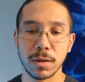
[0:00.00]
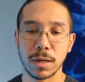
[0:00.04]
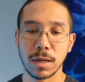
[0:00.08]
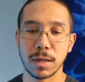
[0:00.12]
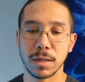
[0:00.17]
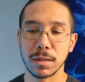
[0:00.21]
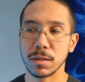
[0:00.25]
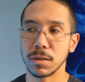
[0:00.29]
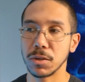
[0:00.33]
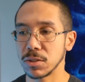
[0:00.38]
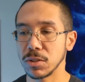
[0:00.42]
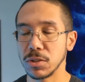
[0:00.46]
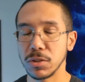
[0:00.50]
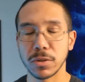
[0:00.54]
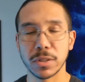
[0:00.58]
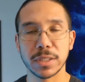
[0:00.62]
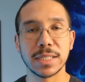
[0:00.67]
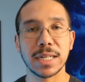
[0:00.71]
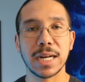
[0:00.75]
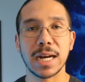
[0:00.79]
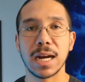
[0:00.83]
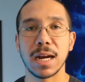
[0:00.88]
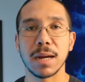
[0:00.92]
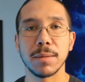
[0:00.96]
the New York
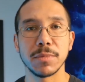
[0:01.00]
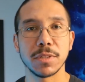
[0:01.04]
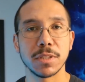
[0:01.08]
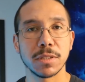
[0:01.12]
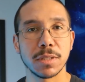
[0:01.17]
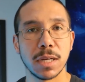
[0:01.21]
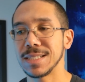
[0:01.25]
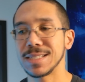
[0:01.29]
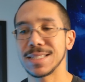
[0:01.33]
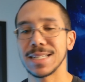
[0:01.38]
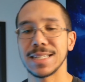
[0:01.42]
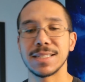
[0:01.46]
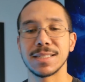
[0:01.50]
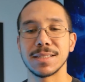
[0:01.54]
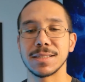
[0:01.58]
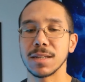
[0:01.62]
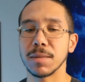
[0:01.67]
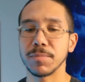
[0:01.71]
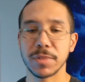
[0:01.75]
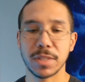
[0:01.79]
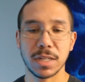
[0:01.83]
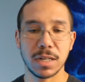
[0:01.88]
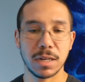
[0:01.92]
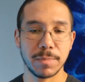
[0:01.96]
Times said
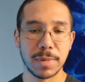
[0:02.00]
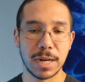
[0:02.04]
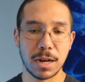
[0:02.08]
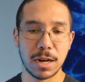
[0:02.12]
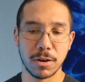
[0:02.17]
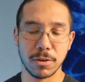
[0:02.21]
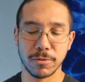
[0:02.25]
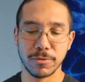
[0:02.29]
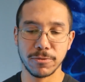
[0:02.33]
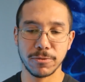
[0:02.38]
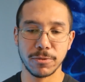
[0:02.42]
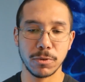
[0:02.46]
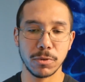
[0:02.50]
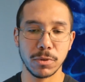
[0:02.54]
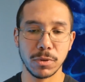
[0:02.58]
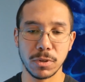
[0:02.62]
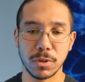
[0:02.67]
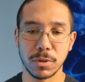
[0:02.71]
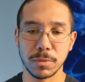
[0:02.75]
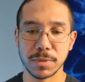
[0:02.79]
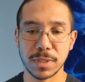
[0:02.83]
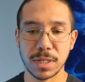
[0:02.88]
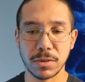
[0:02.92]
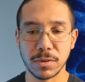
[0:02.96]
something about Fruit Loops.